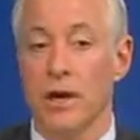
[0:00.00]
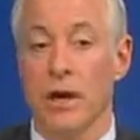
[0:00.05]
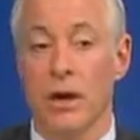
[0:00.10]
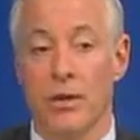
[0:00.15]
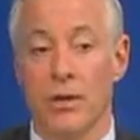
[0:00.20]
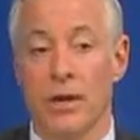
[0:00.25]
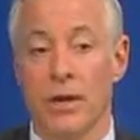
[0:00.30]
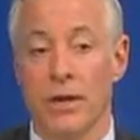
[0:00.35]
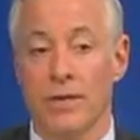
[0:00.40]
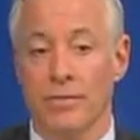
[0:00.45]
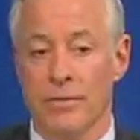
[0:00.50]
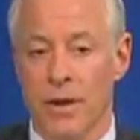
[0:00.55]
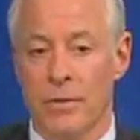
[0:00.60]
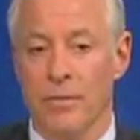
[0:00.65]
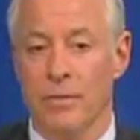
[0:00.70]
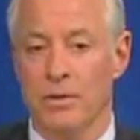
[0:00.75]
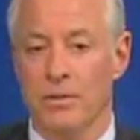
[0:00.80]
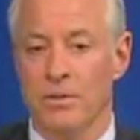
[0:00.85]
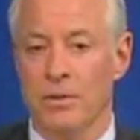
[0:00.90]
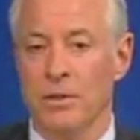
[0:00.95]
all right, if I'm
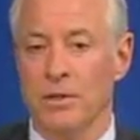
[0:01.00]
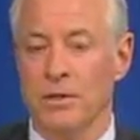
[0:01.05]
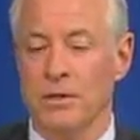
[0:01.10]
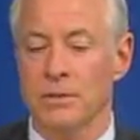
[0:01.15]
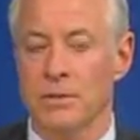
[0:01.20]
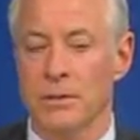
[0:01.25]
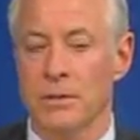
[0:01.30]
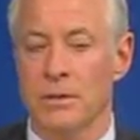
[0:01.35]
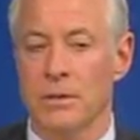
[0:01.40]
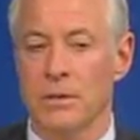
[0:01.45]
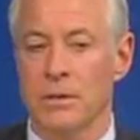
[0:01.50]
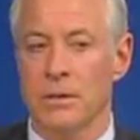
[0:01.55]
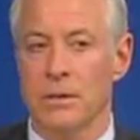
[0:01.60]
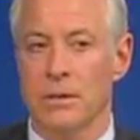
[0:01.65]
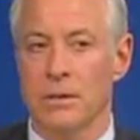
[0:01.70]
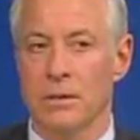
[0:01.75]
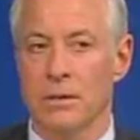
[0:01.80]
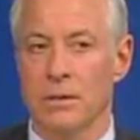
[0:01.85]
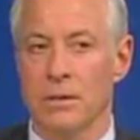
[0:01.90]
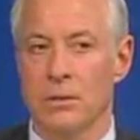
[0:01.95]
responsible,
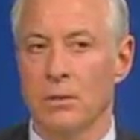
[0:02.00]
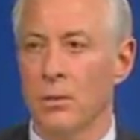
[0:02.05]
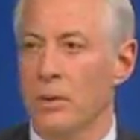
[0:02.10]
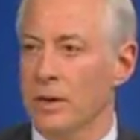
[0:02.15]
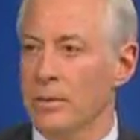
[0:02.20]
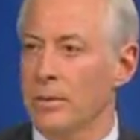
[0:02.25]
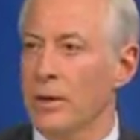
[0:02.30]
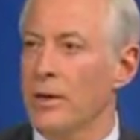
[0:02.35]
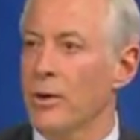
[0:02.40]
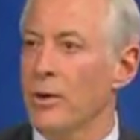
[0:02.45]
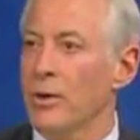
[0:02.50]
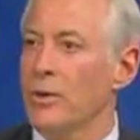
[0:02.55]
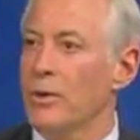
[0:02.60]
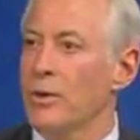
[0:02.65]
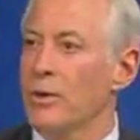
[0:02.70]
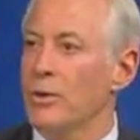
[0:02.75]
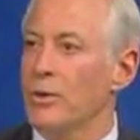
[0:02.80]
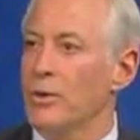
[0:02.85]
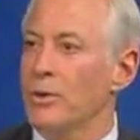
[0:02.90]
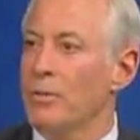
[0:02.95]
what am I going
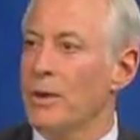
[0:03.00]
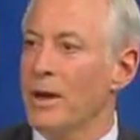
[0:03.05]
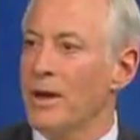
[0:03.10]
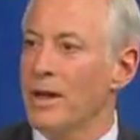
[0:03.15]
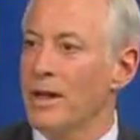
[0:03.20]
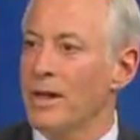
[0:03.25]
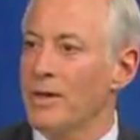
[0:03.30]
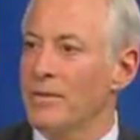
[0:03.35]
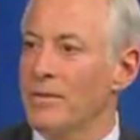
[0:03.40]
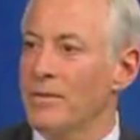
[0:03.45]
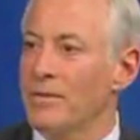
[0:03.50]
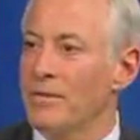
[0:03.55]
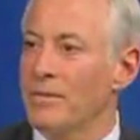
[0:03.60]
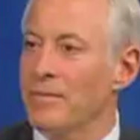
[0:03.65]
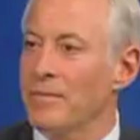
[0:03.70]
to do with my life?